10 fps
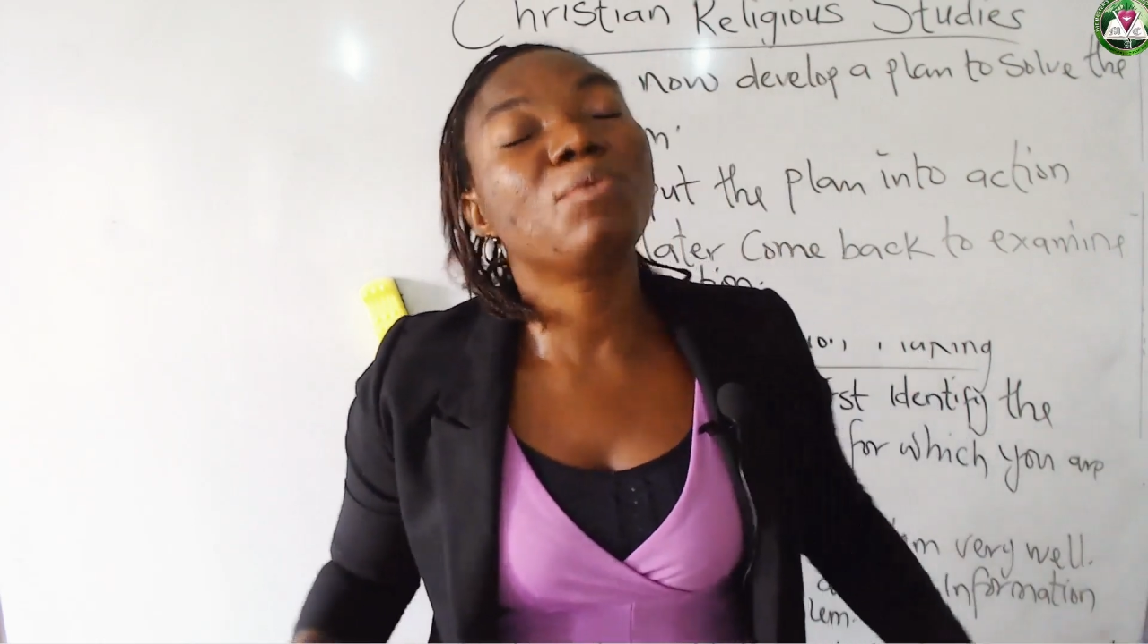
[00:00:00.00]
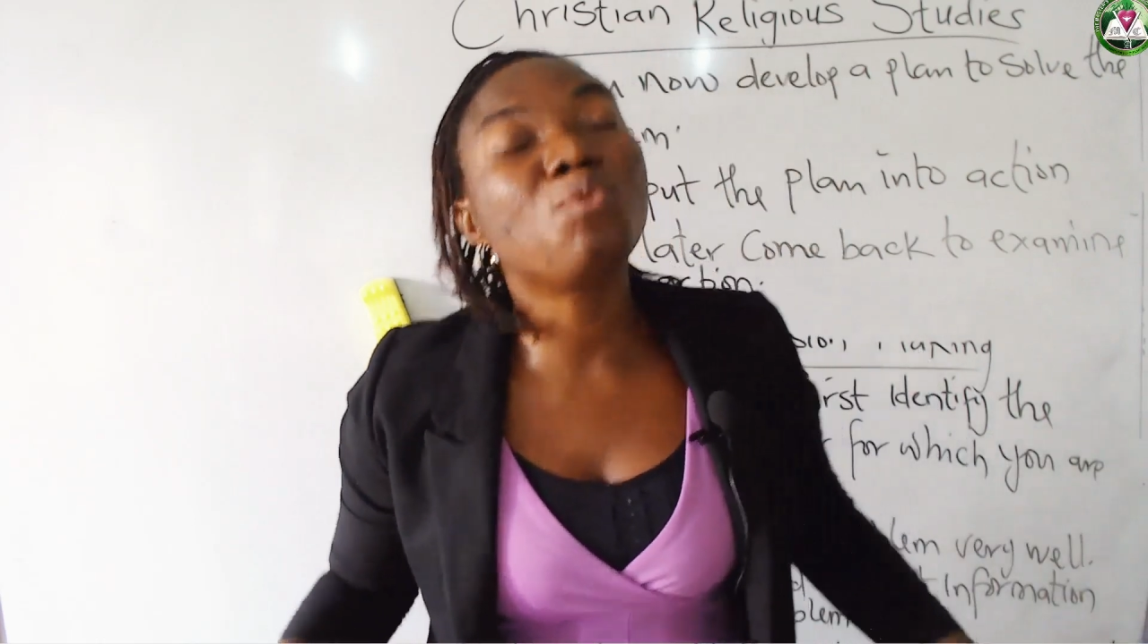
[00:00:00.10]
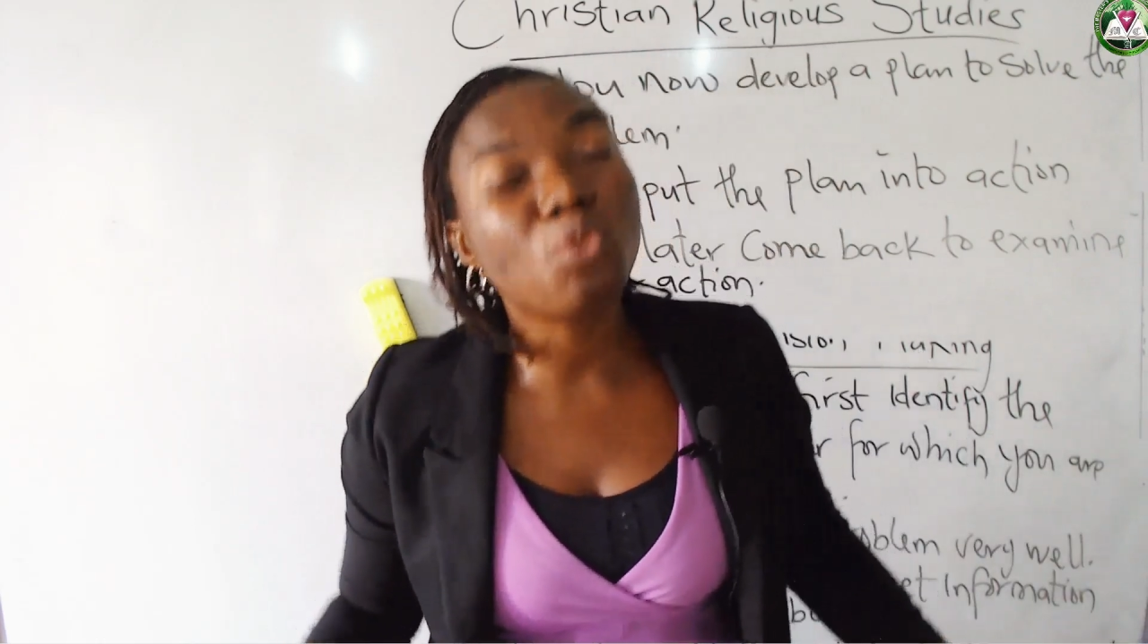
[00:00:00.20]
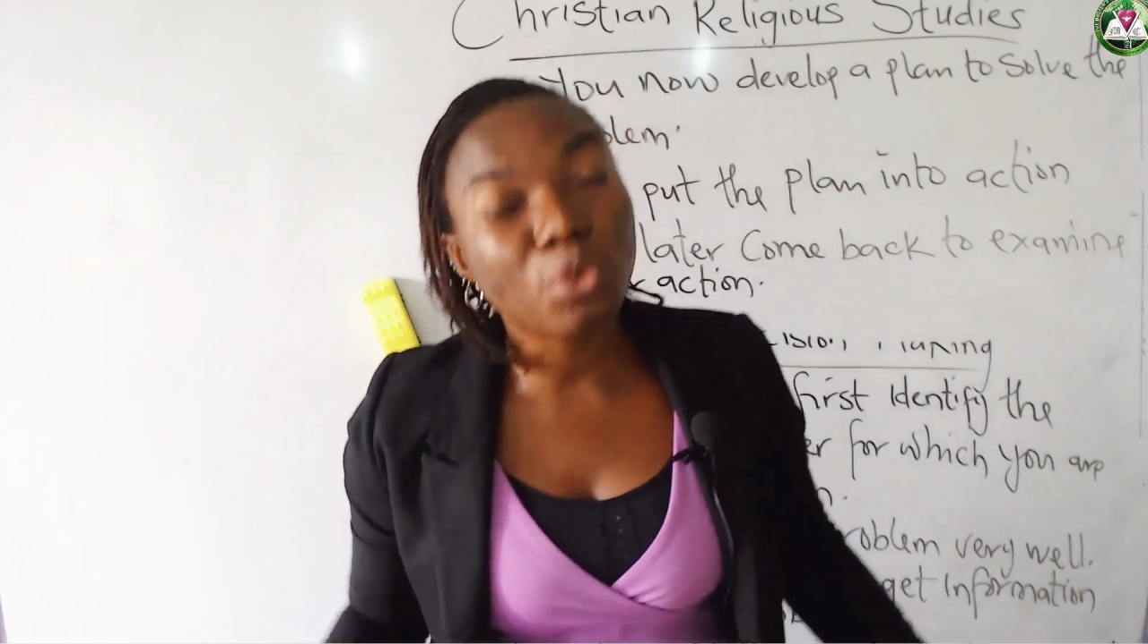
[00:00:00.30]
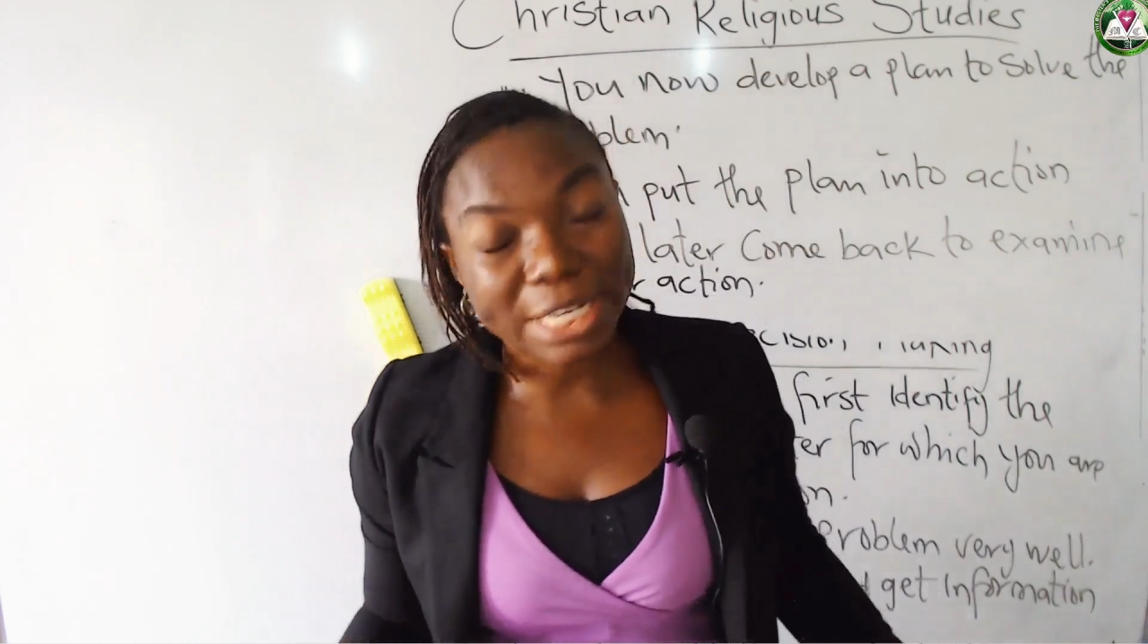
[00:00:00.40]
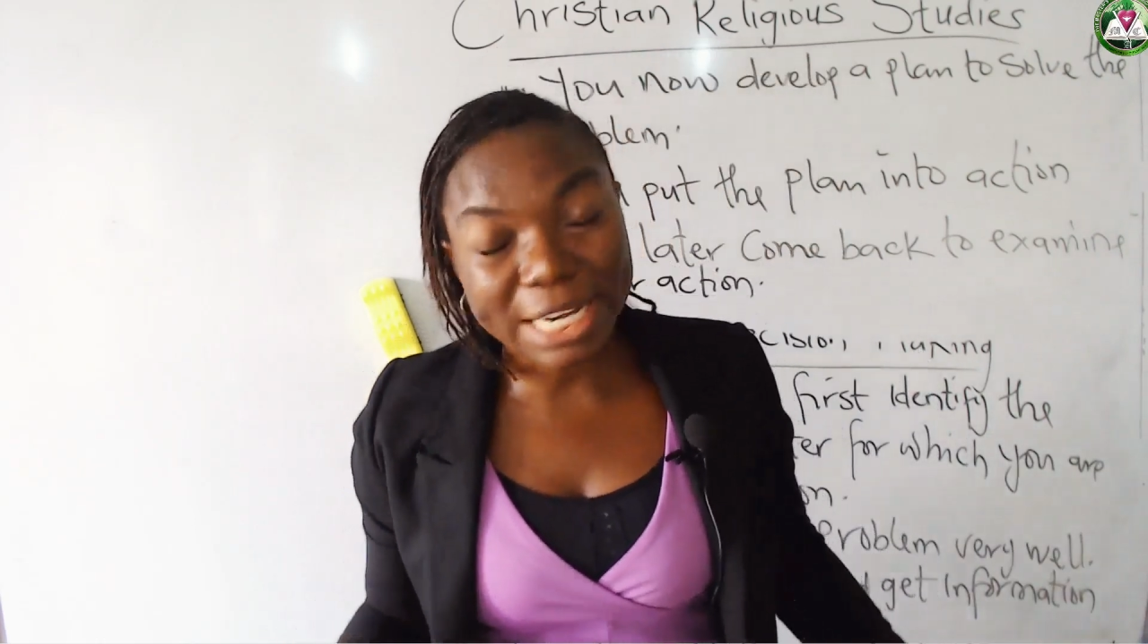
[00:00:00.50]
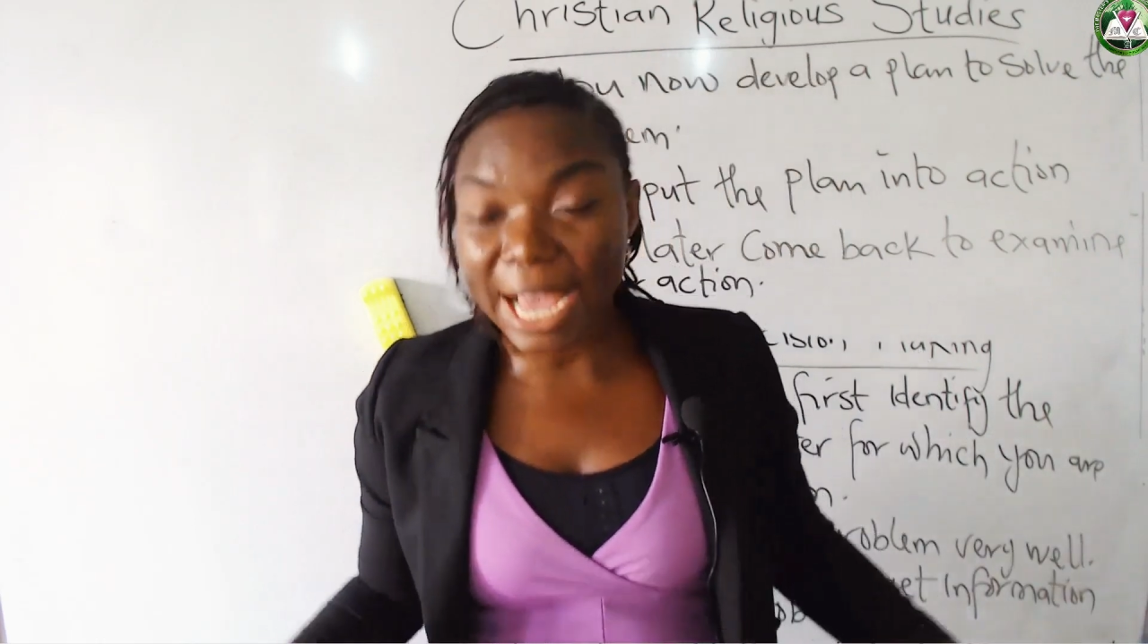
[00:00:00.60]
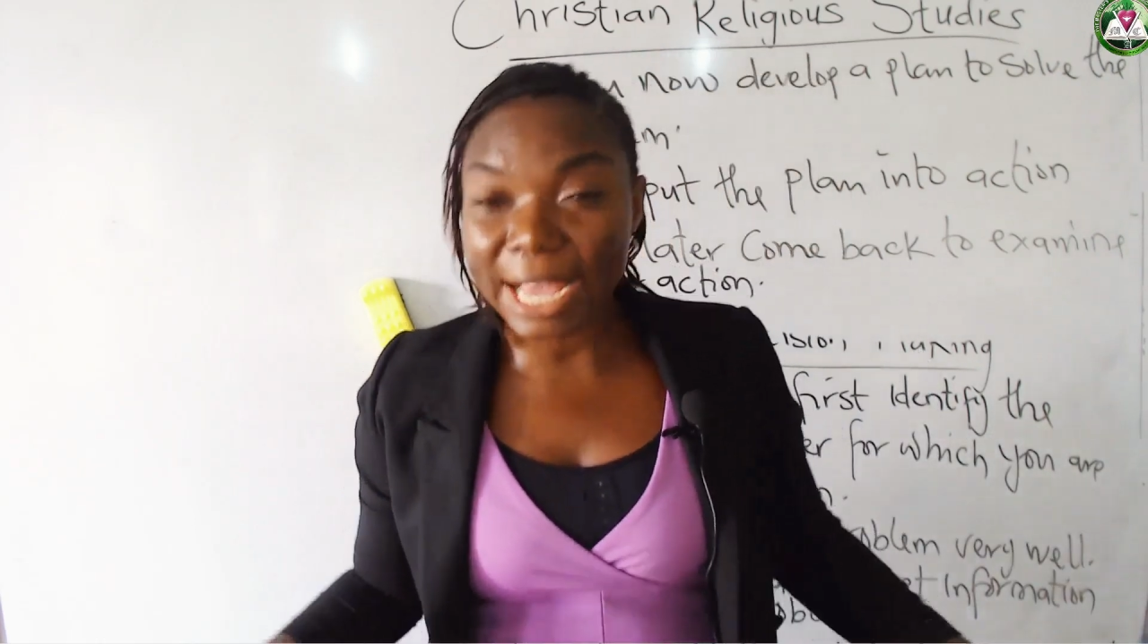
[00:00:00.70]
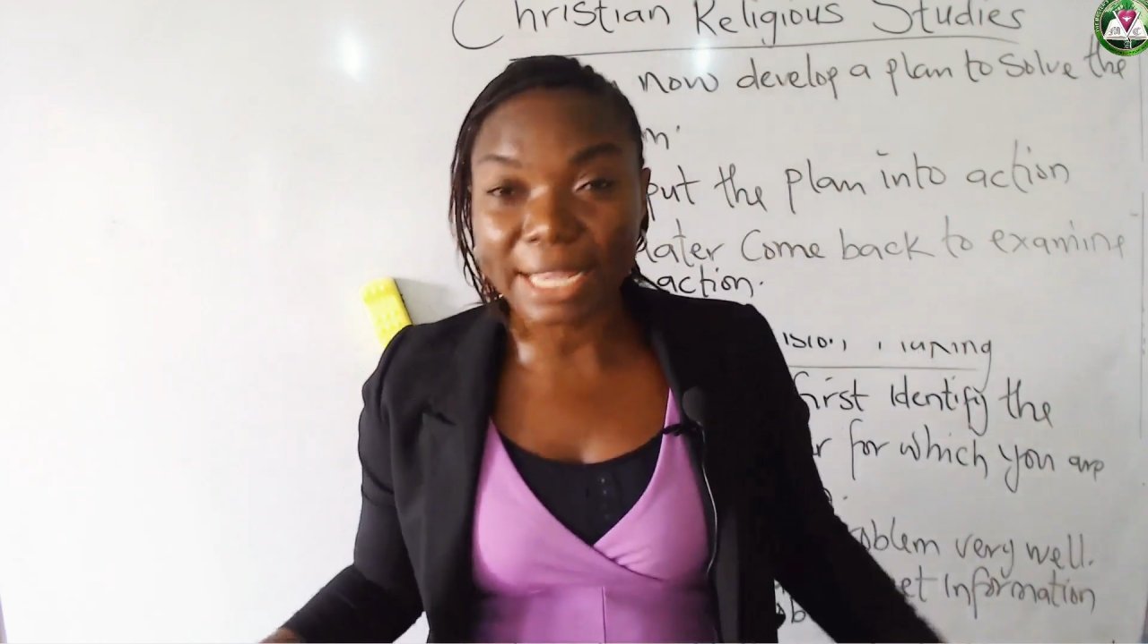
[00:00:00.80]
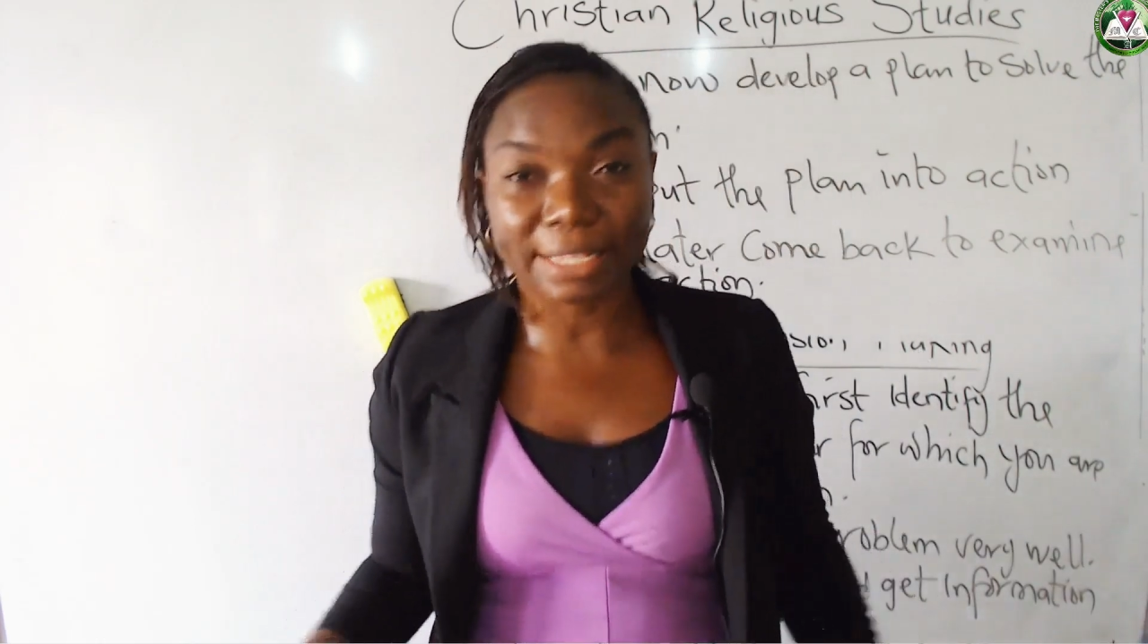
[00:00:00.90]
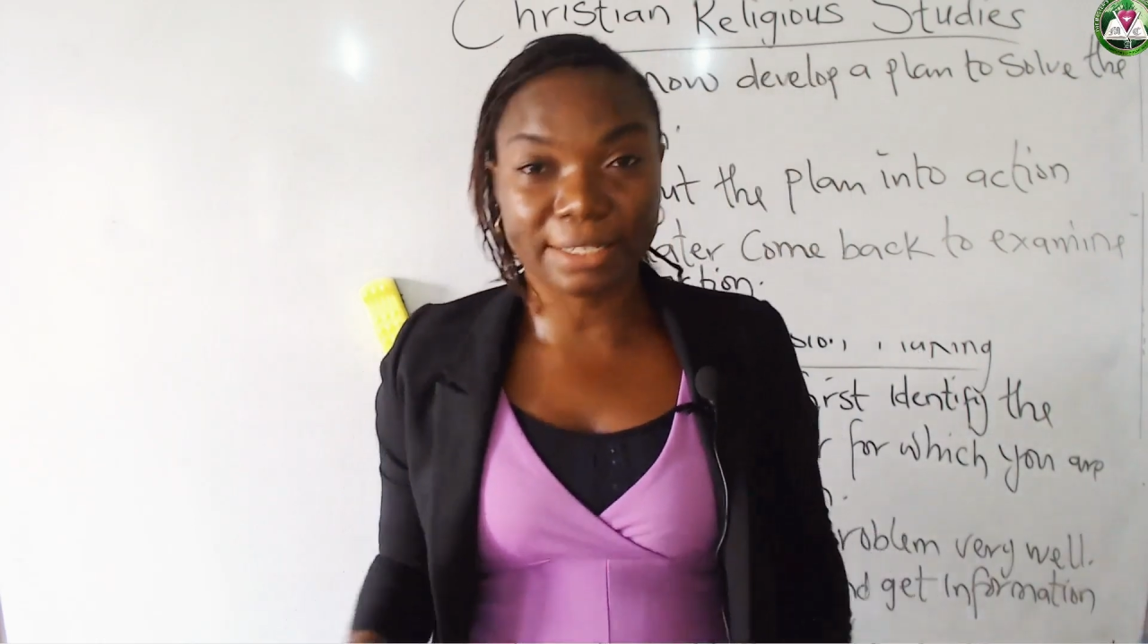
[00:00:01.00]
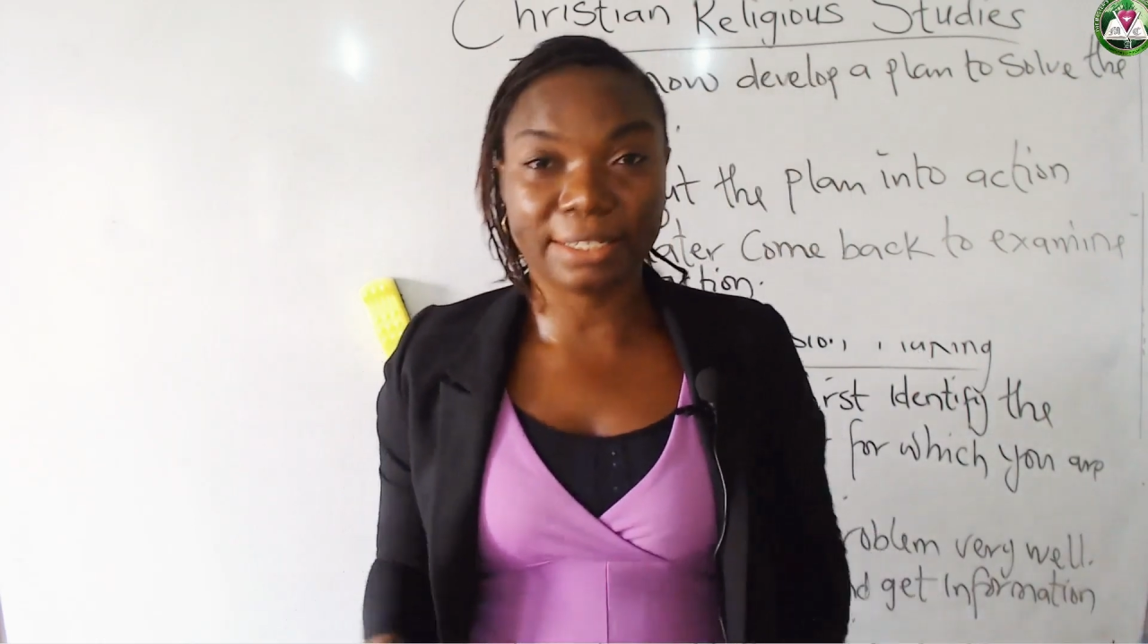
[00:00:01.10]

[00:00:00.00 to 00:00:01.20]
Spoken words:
we will die.